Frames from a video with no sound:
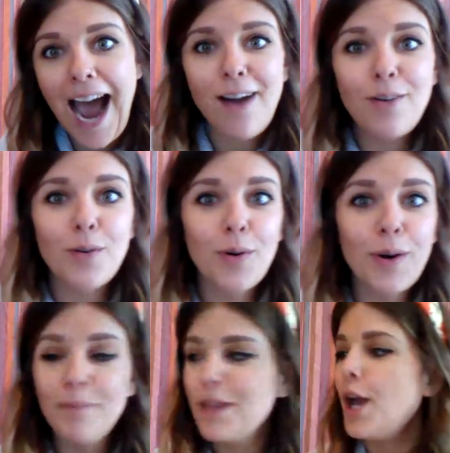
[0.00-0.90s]
How
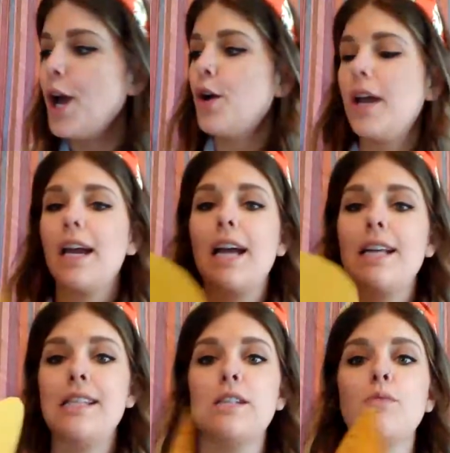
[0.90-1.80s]
cool. Okay, guys,
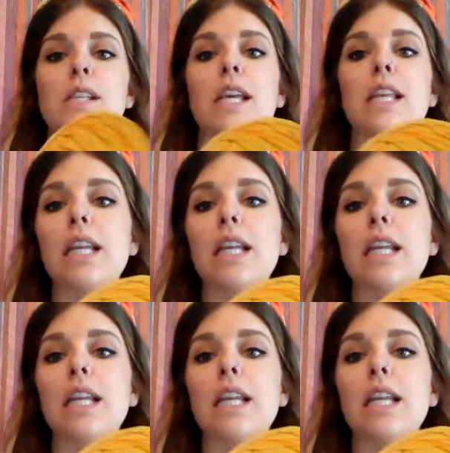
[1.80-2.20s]
this was like the